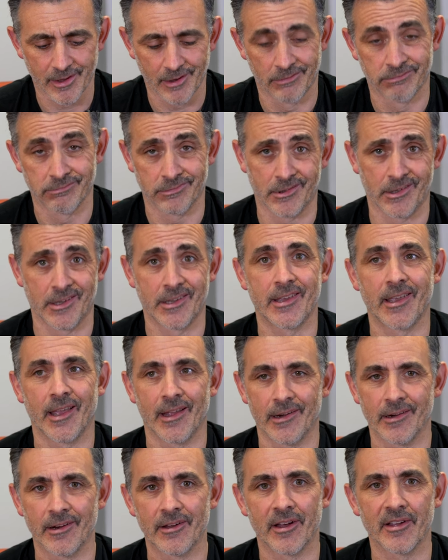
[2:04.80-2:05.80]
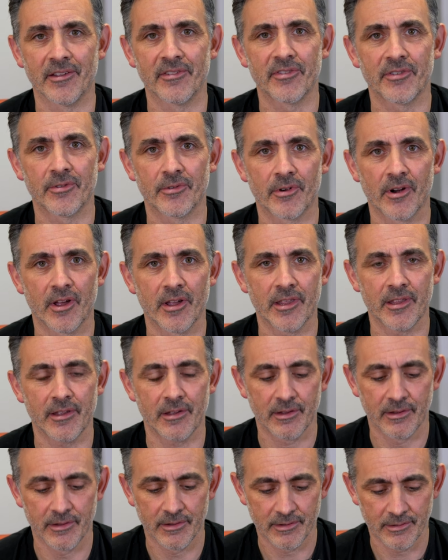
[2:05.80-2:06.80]
get, get a life, right?
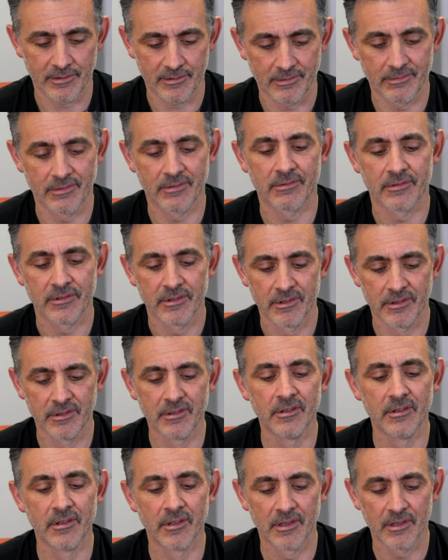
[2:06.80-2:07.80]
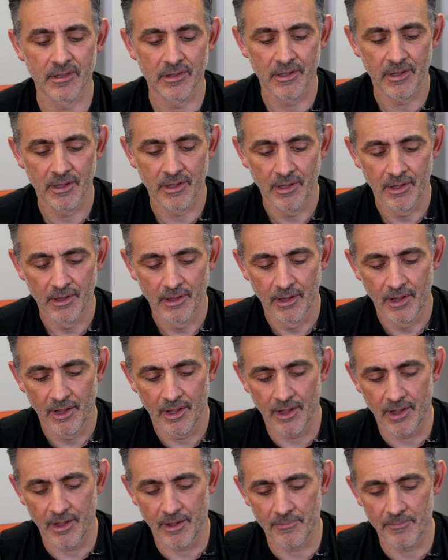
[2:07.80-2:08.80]
Hmm.
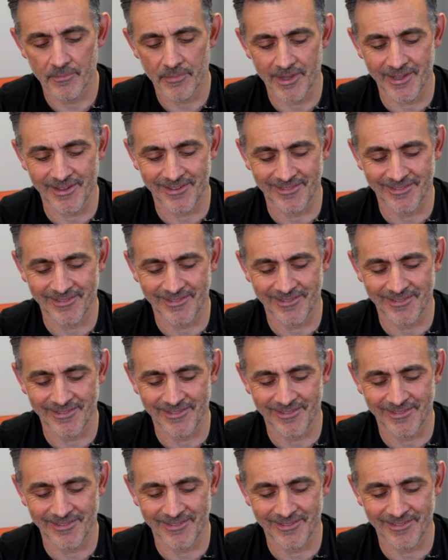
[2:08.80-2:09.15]
Um,